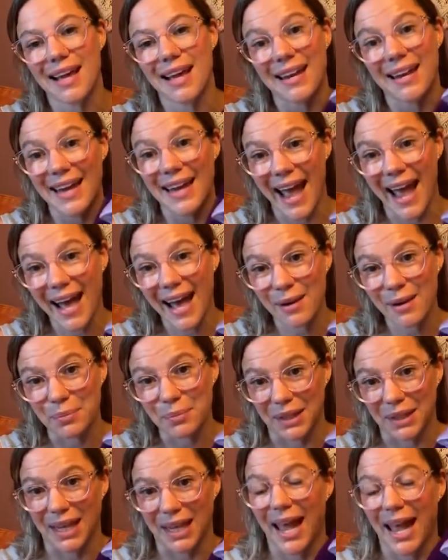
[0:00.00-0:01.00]

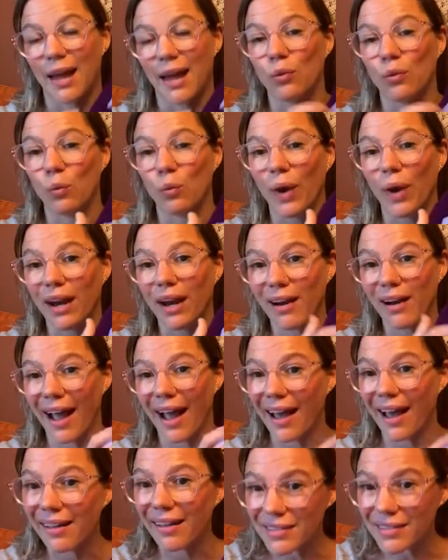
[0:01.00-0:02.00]
anatomy and where
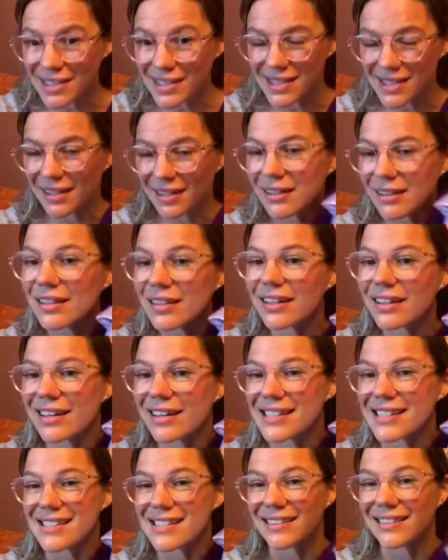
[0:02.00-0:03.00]
else the
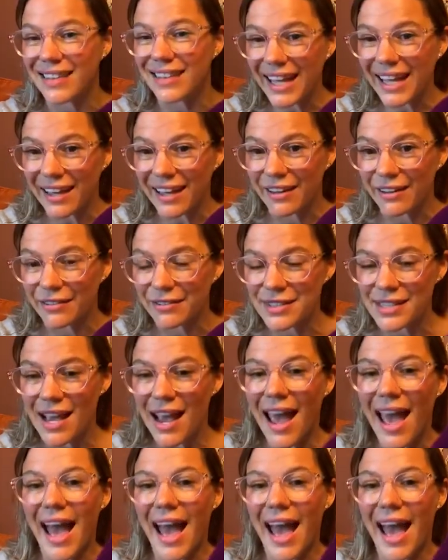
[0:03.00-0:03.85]
clitoris lives,